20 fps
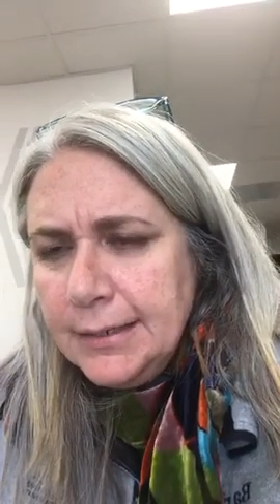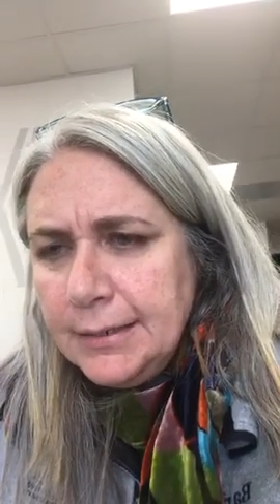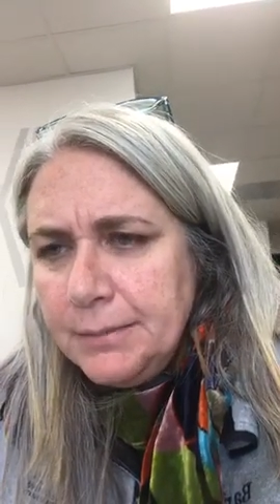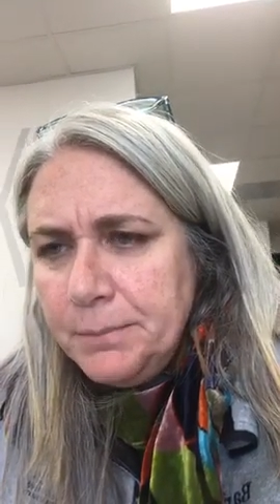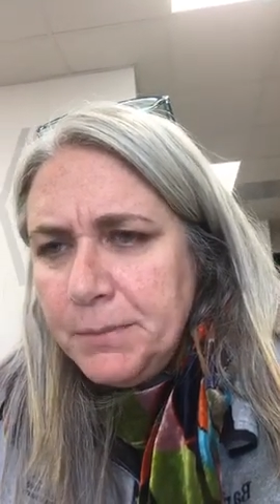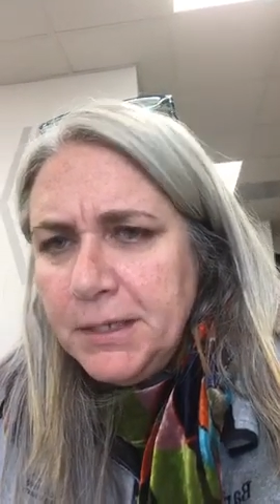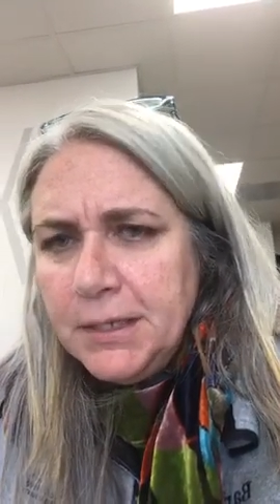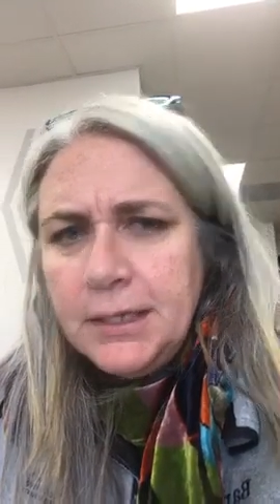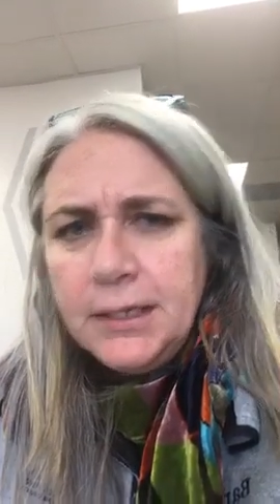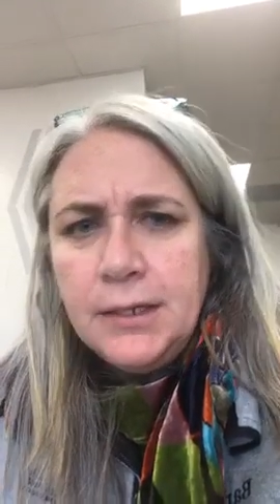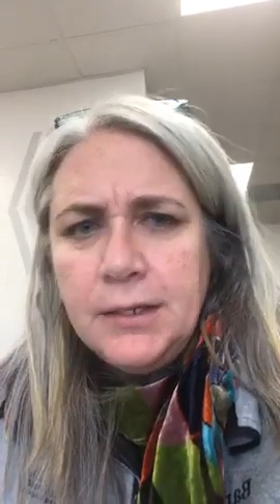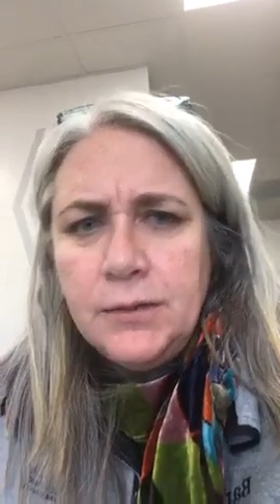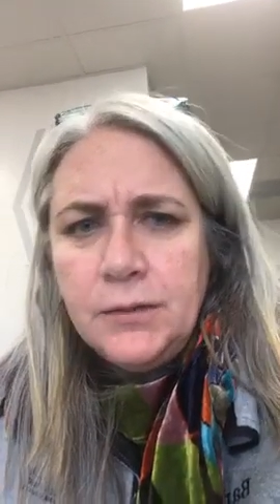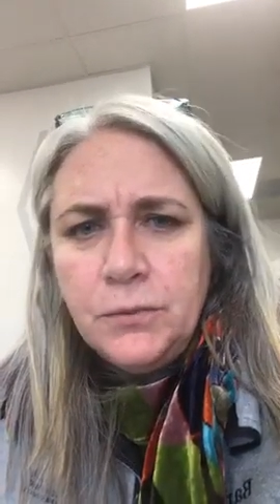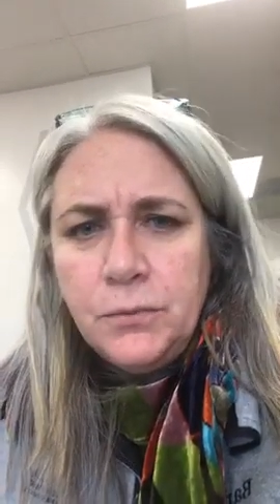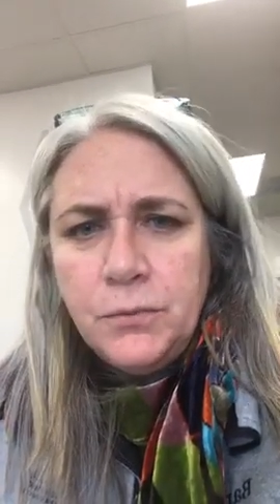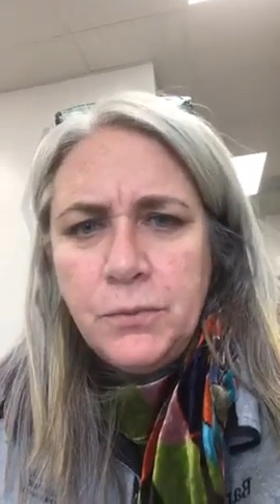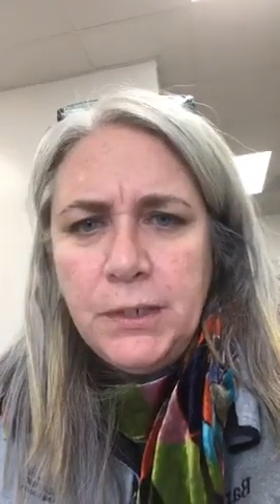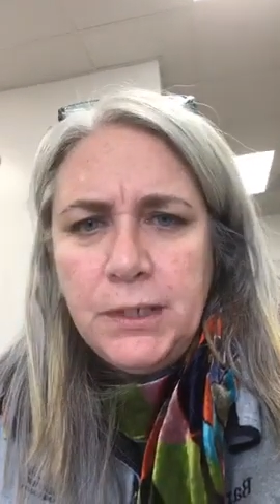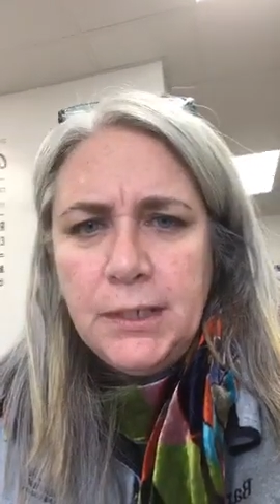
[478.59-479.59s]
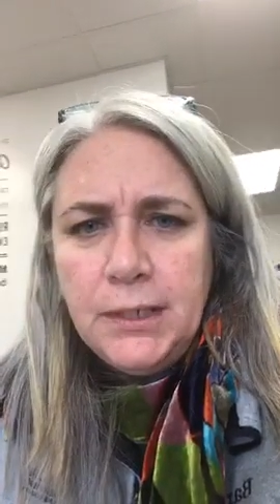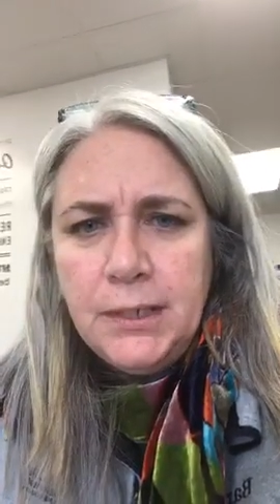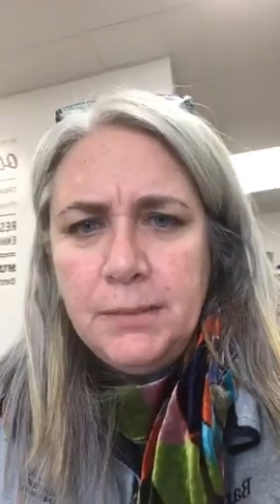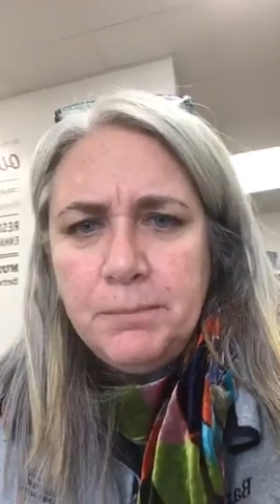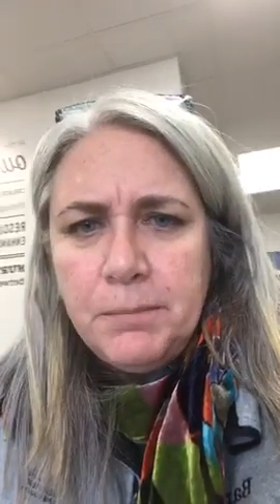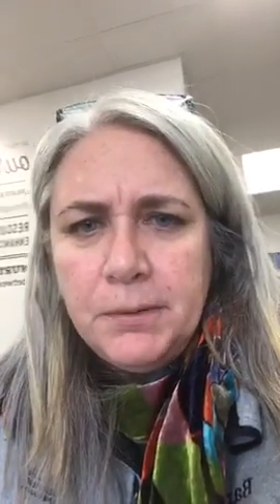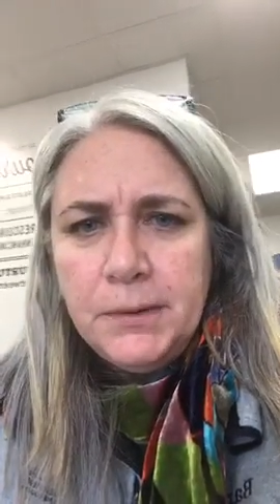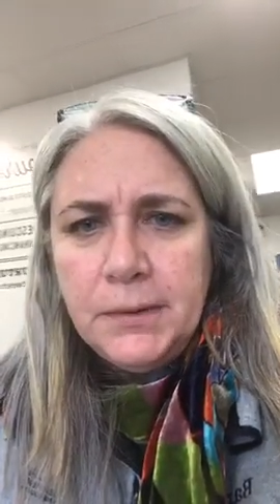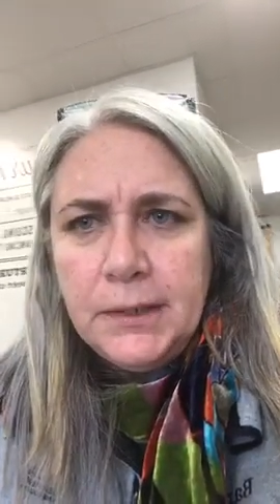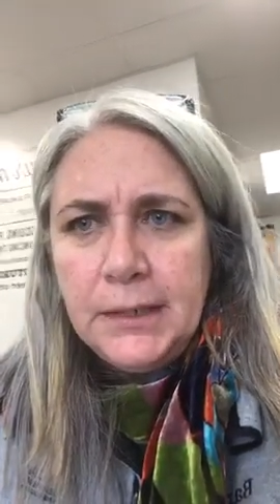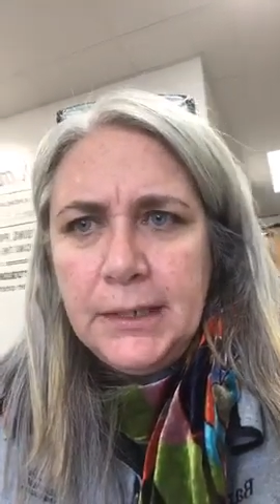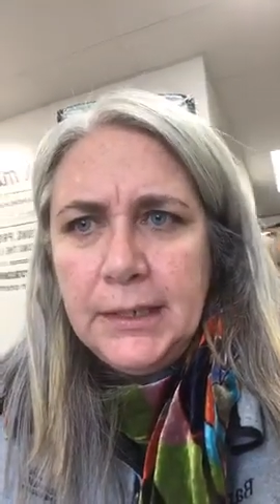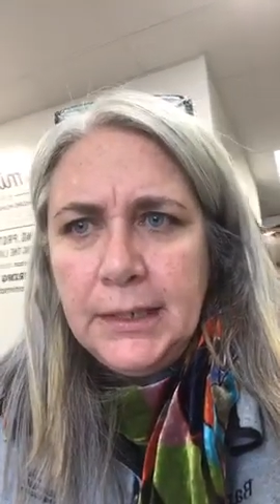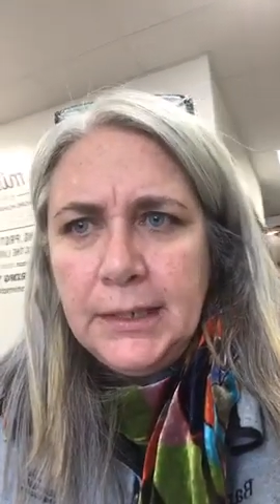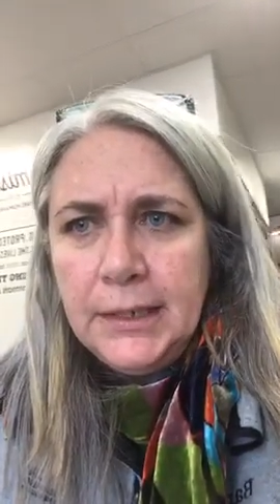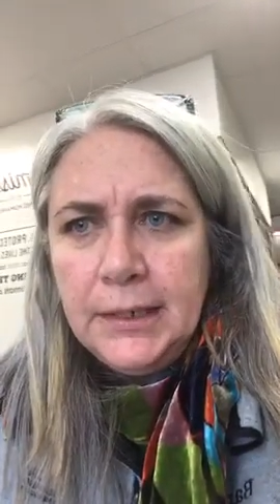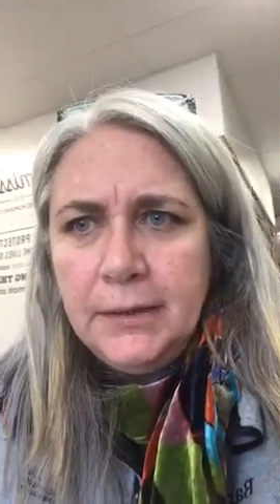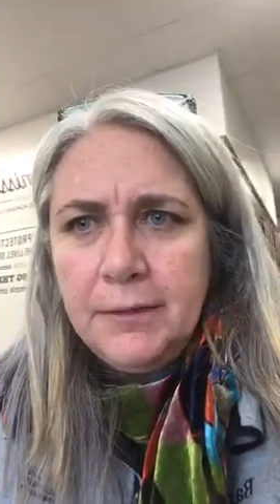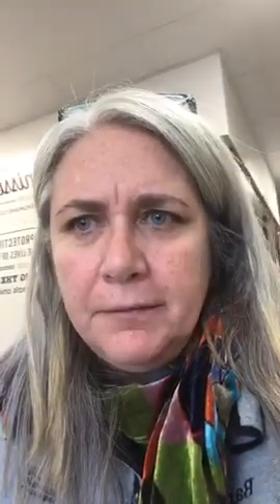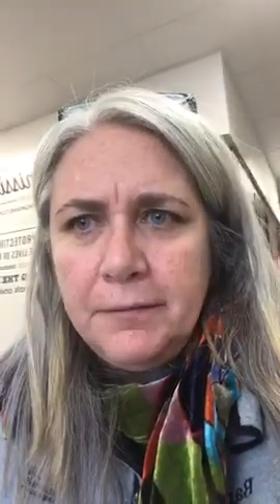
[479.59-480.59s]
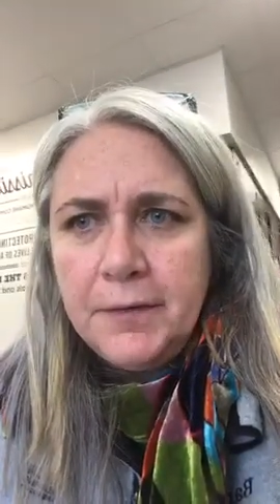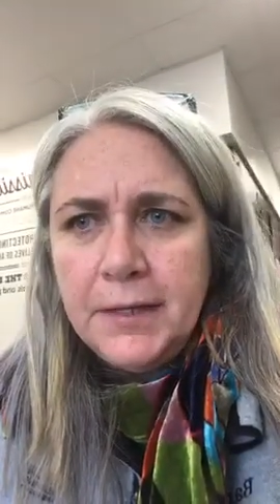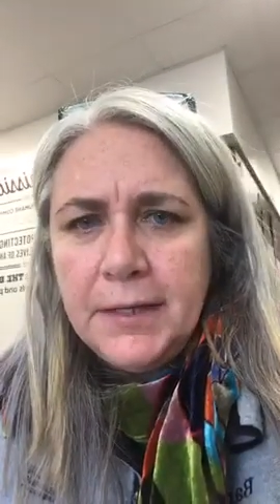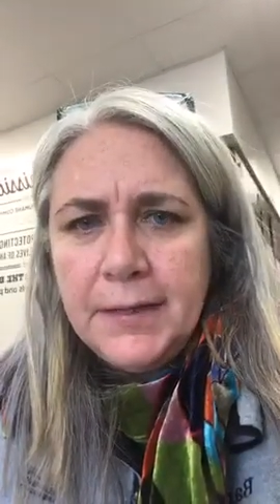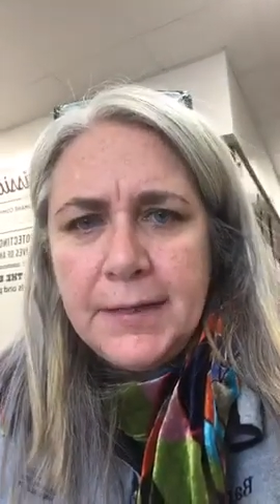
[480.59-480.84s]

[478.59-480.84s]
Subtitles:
because we believe in